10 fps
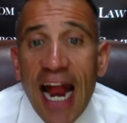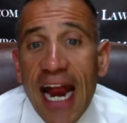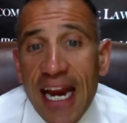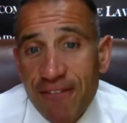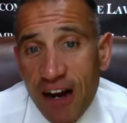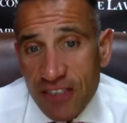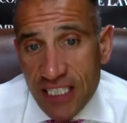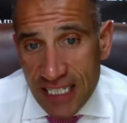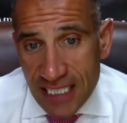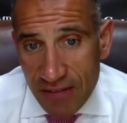
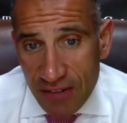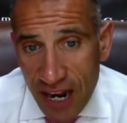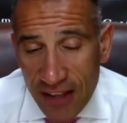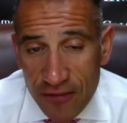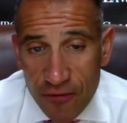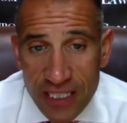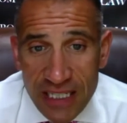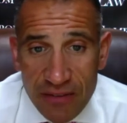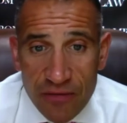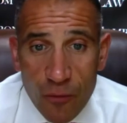
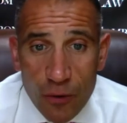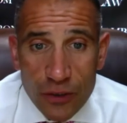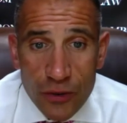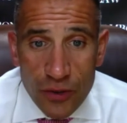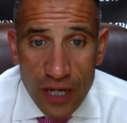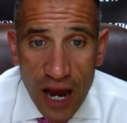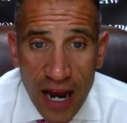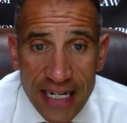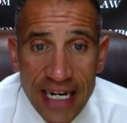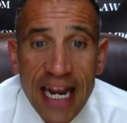
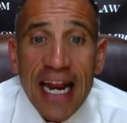856-793-7429.